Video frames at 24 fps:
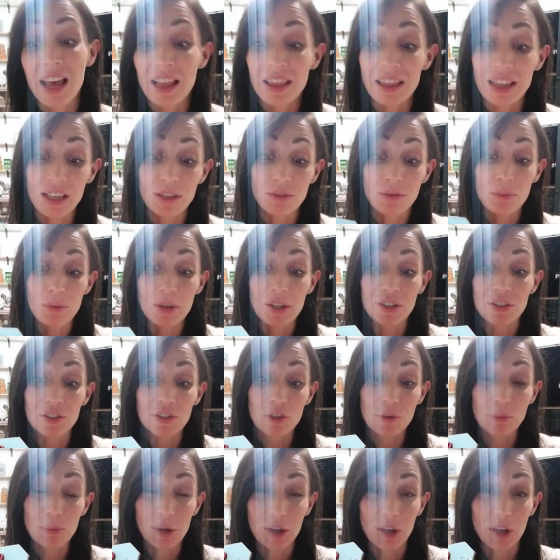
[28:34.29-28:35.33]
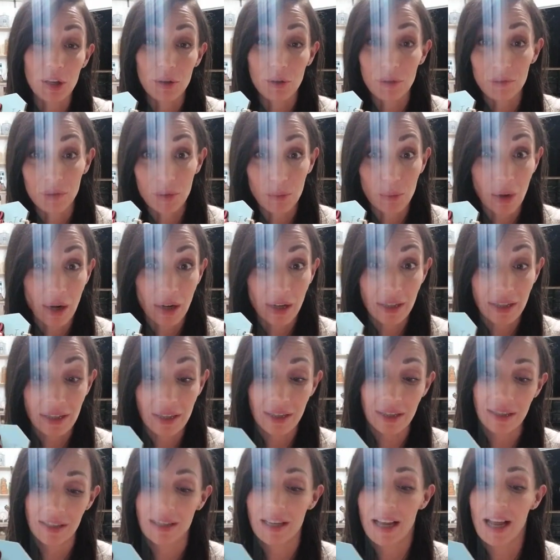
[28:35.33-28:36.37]
These would be super cute if you wanted
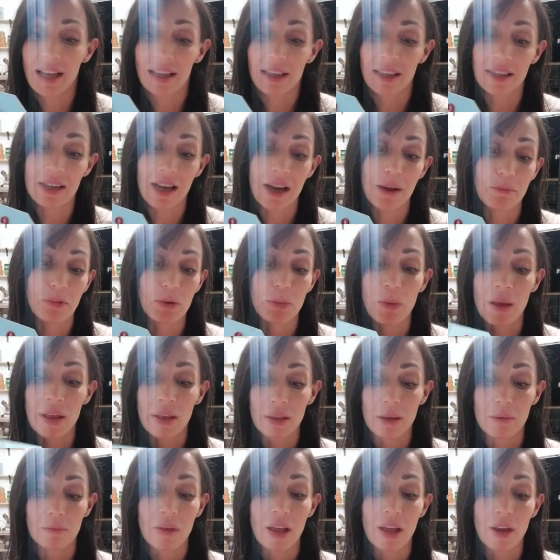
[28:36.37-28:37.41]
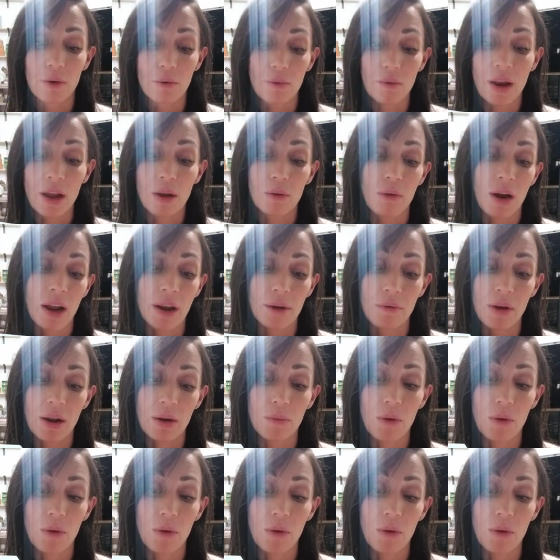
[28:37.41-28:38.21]
to take the time to paint them like red, white,